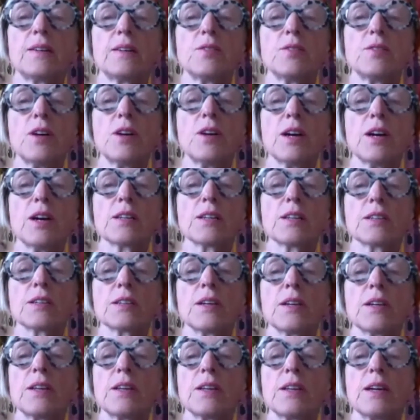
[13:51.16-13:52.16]
Right,
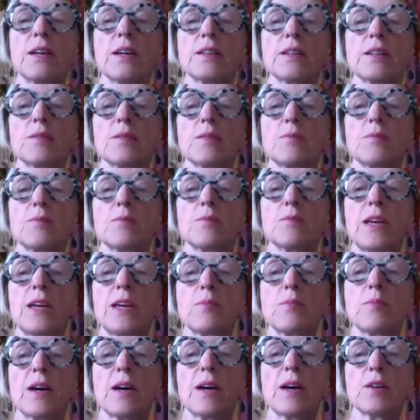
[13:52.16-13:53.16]
and then
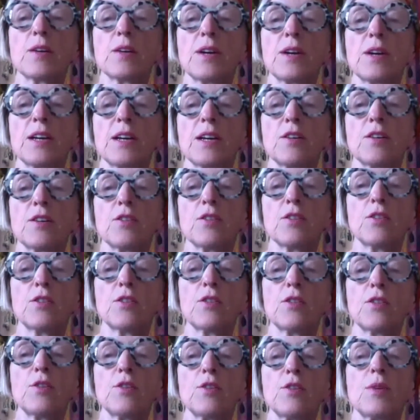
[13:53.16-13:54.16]
make my way
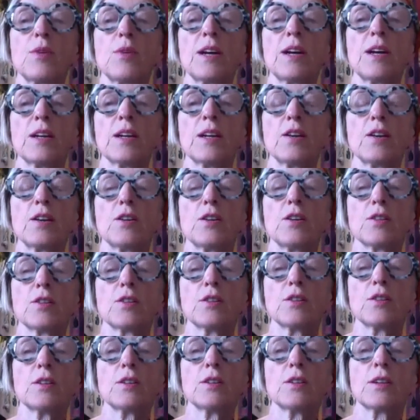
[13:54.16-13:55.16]
all the way
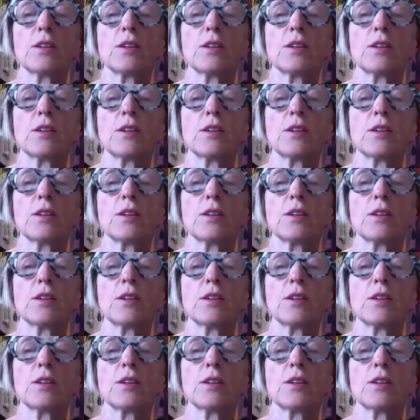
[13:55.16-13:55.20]
along,